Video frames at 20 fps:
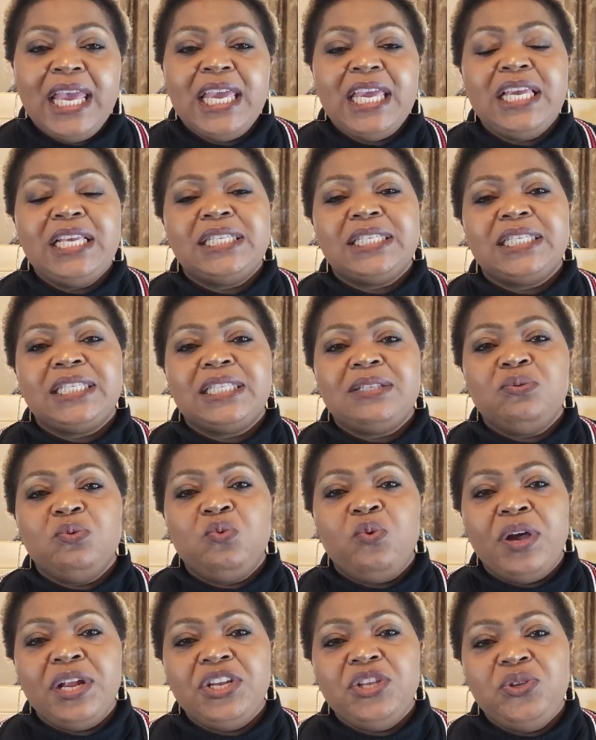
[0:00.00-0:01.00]
is
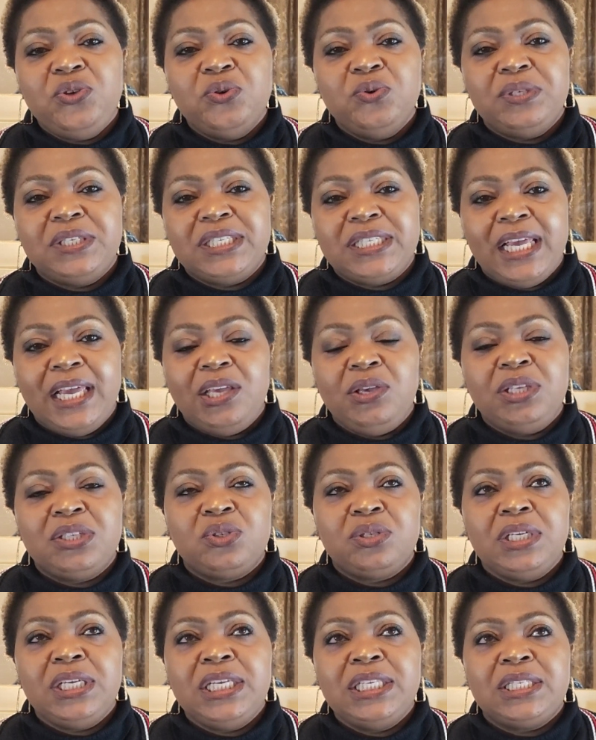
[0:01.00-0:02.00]
what you say
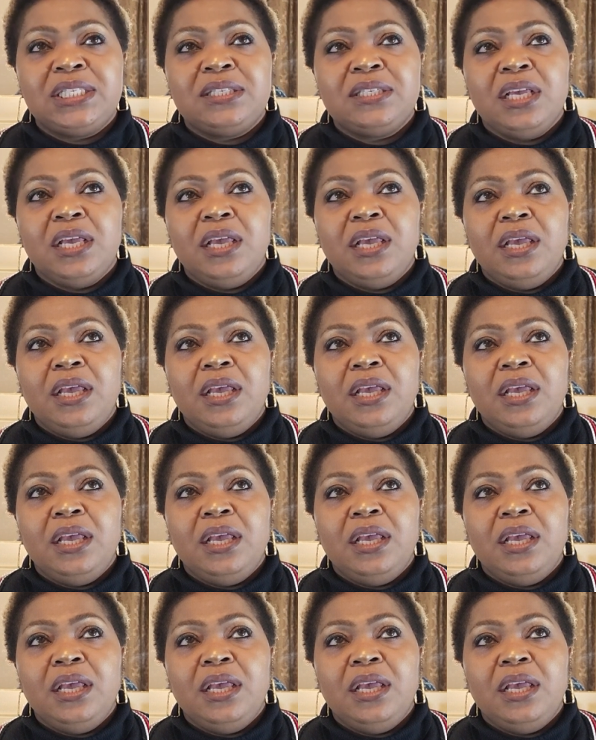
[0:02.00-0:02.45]
is is